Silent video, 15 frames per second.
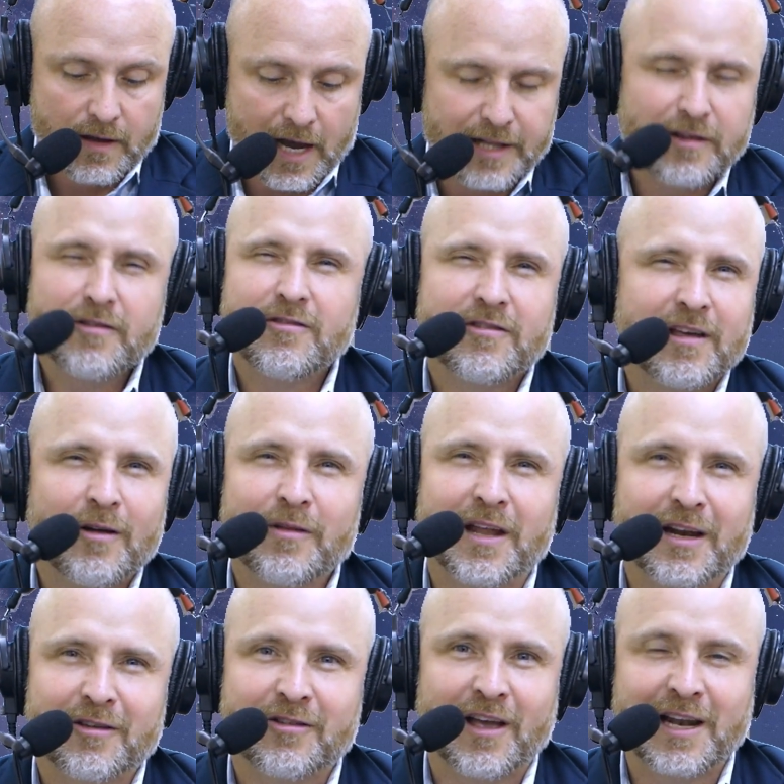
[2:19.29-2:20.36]
It doesn't sound that
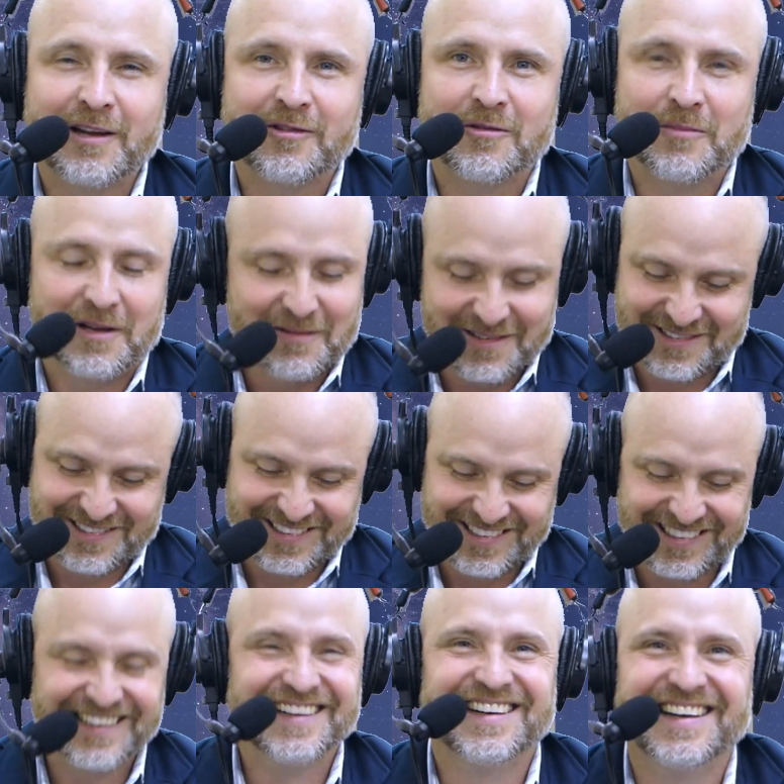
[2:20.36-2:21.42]
exciting to me.
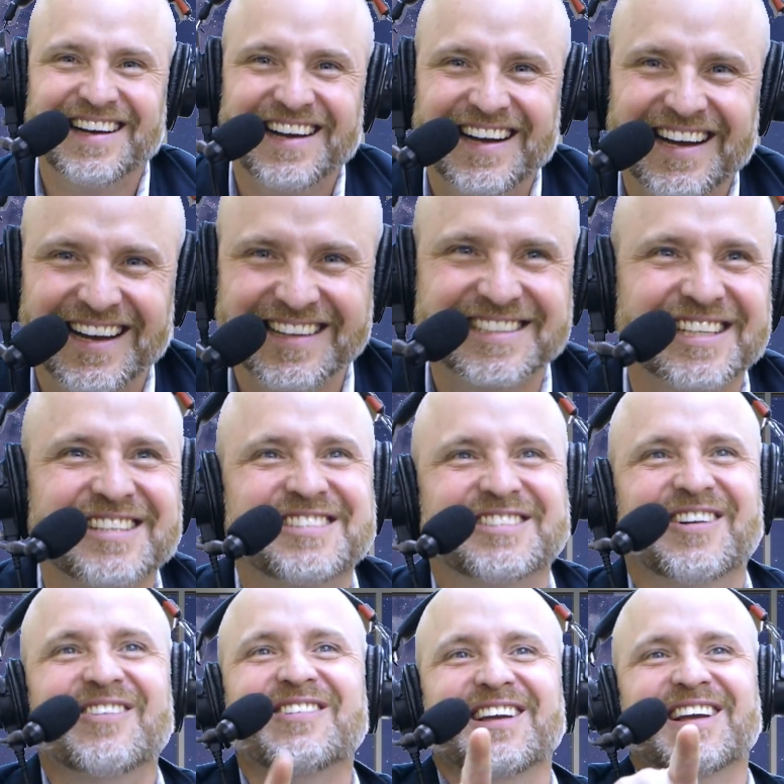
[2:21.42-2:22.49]
I'm
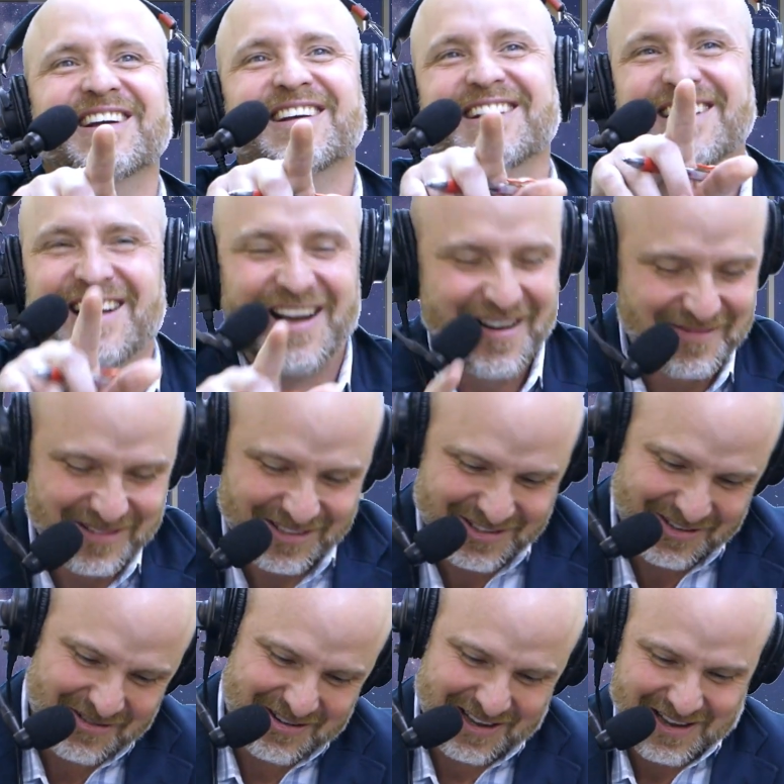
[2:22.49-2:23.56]
just
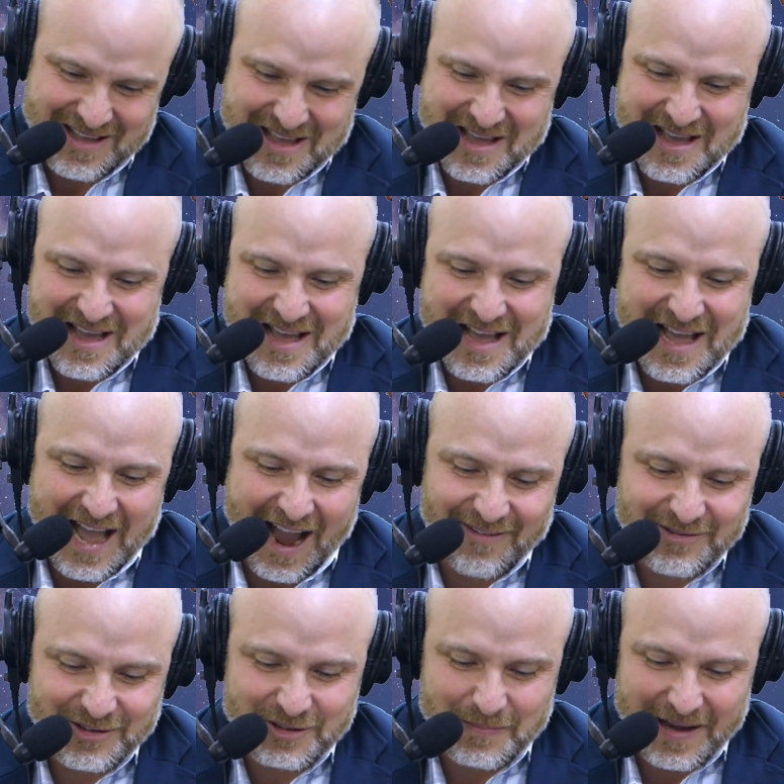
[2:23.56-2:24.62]
joking.
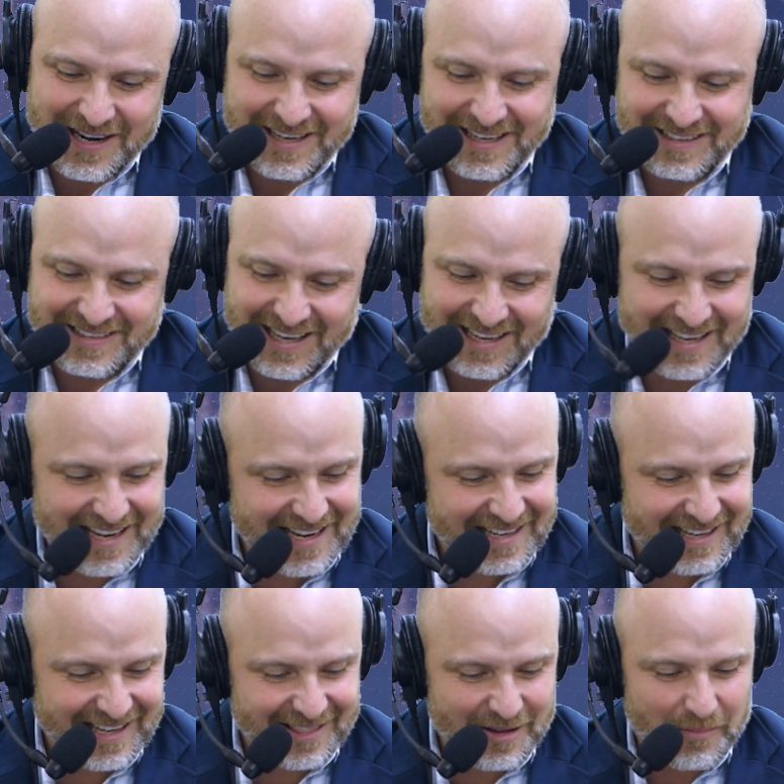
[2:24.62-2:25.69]
After spending a decade
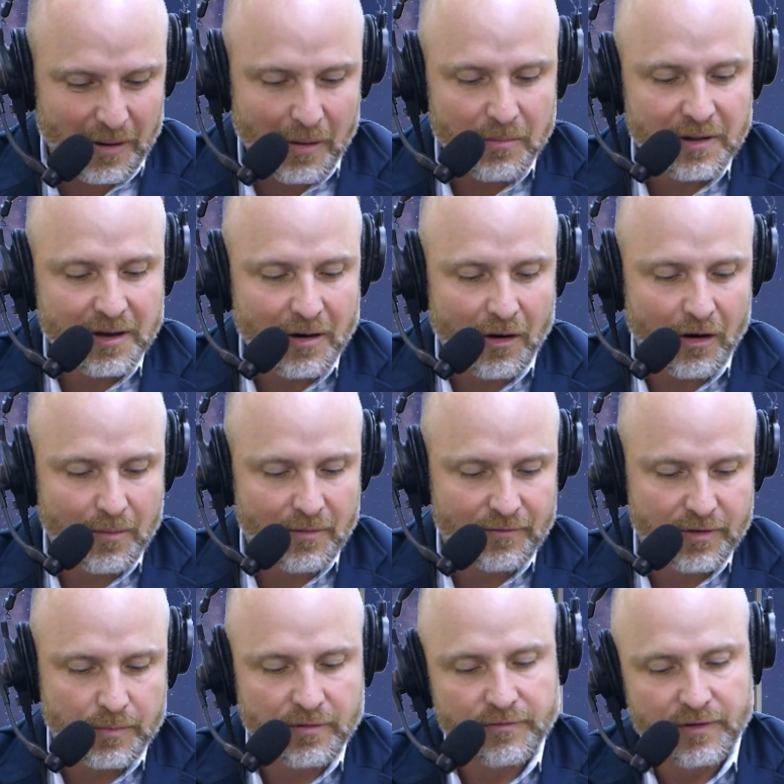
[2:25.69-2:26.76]
in the public arm of
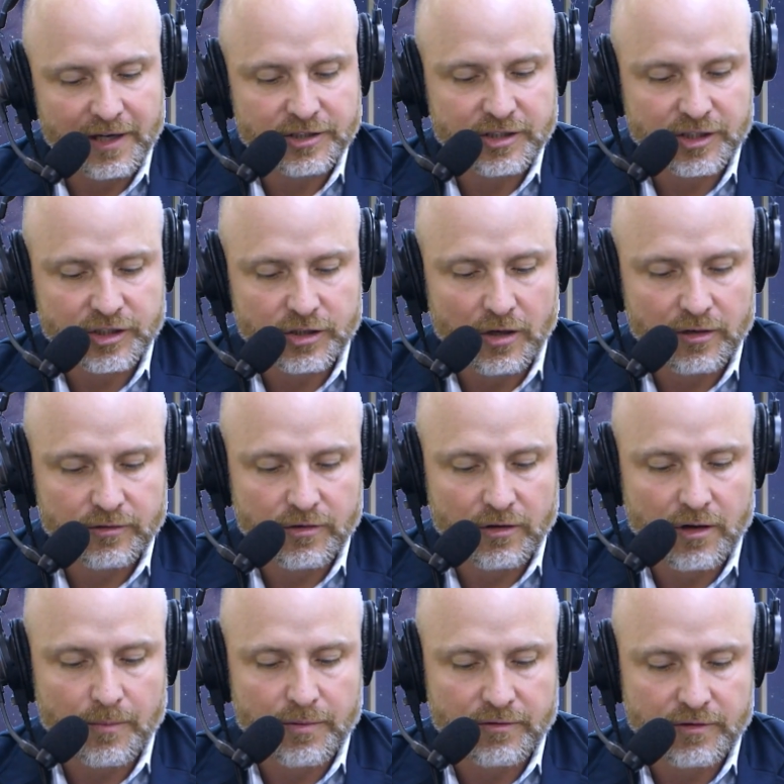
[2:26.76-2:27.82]
the profession, Shawn
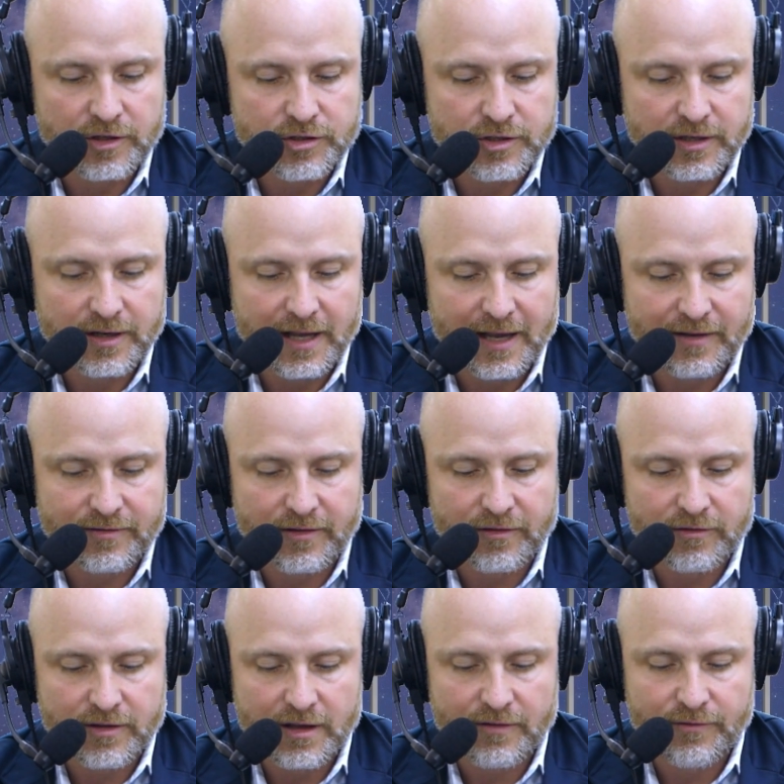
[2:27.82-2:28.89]
took a position as the
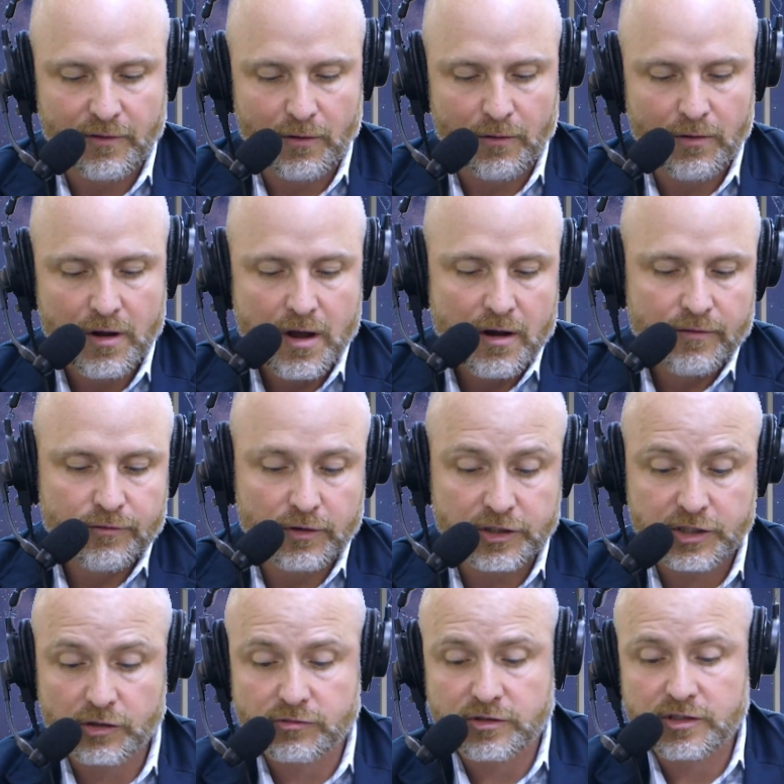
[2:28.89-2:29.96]
CFO for a
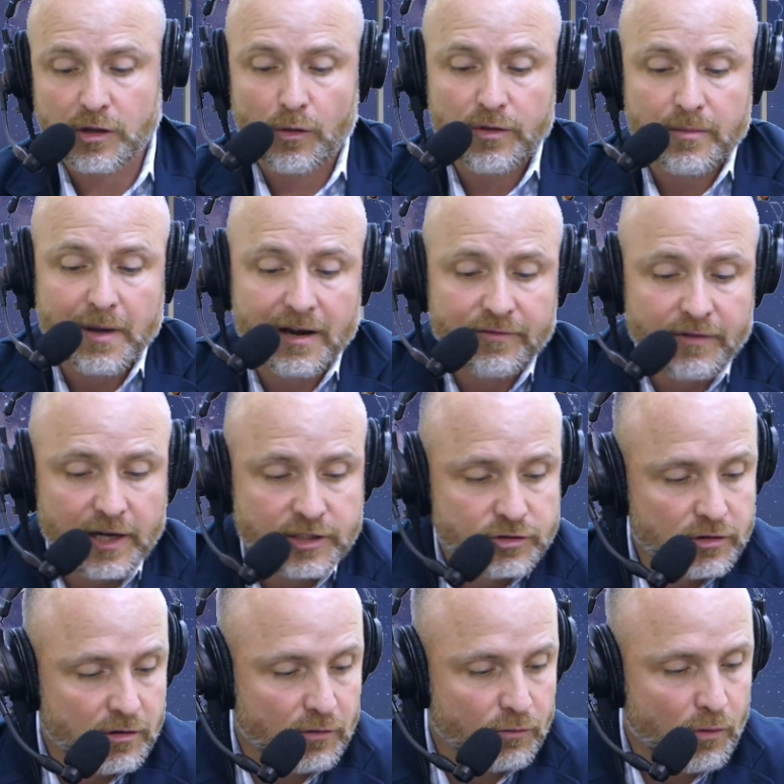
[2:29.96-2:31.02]
children's clothing
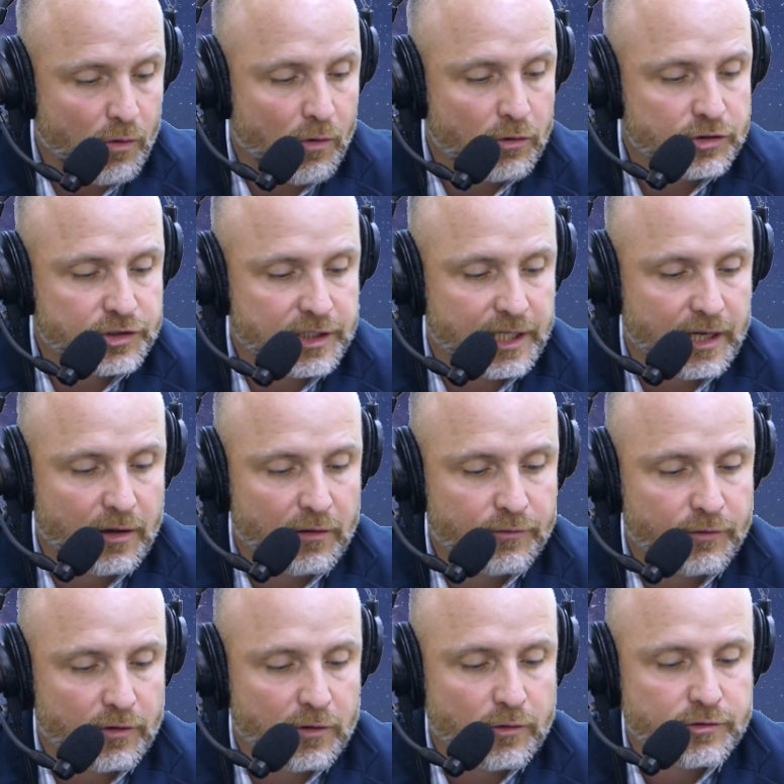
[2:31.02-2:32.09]
manufacturer, a role she held
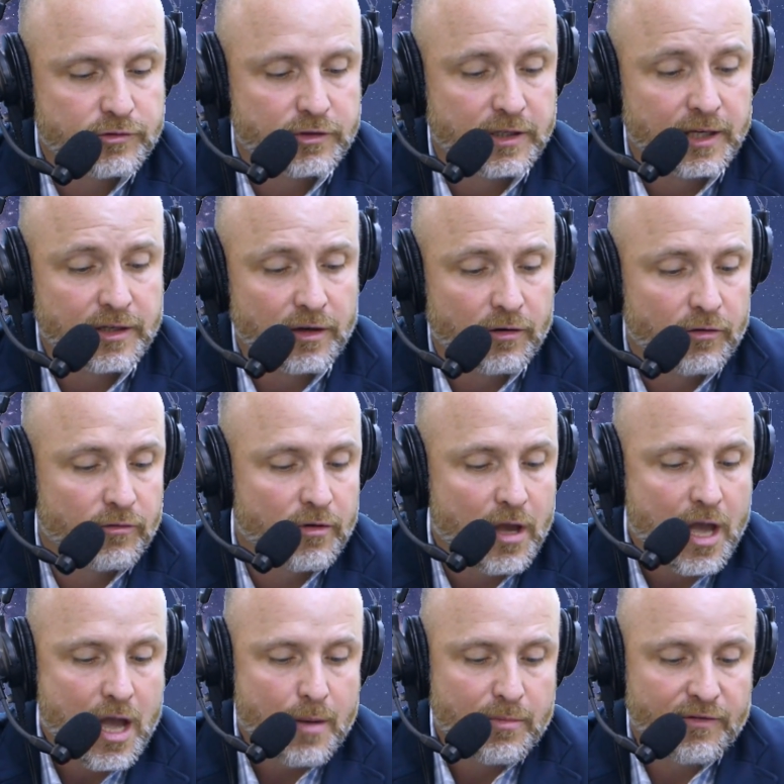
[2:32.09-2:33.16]
for close to 10 years
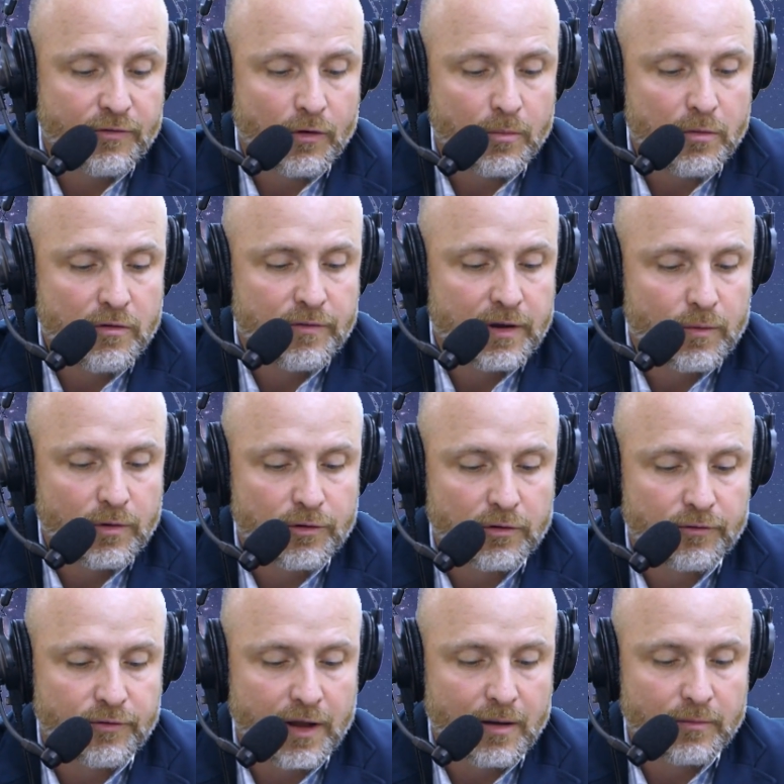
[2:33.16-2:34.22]
before moving with her
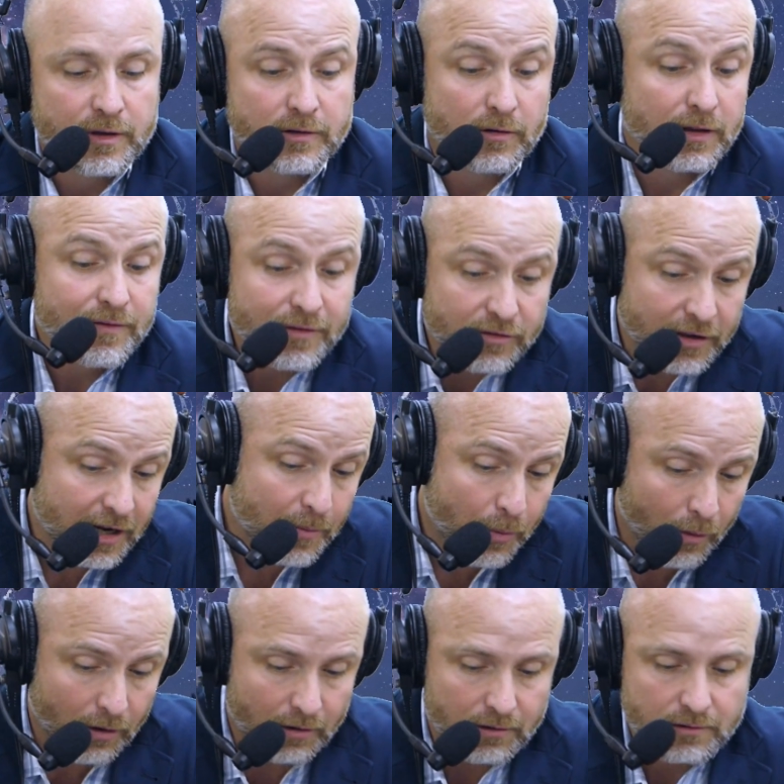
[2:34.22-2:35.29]
family to live in
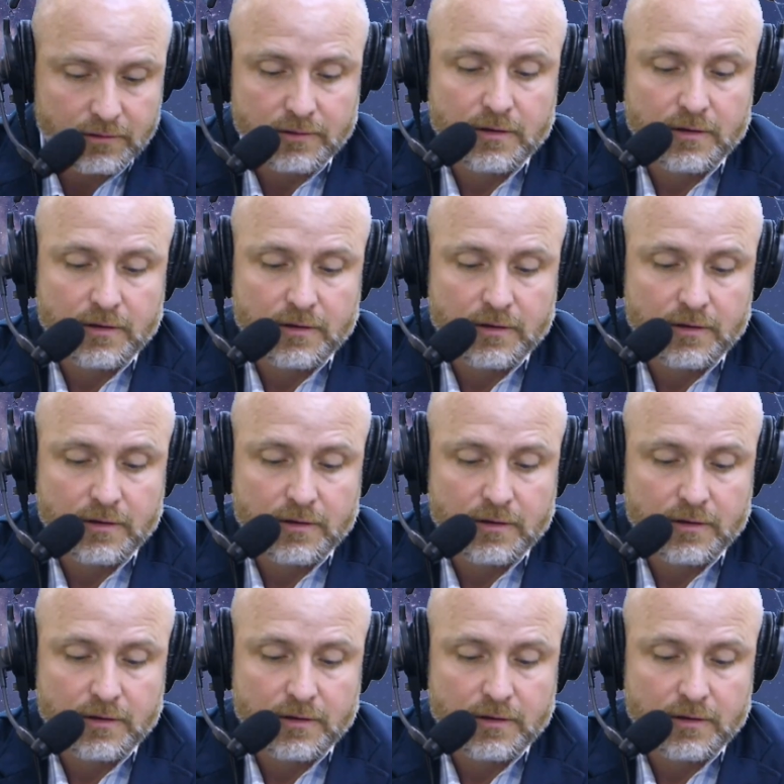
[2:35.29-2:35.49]
Singapore.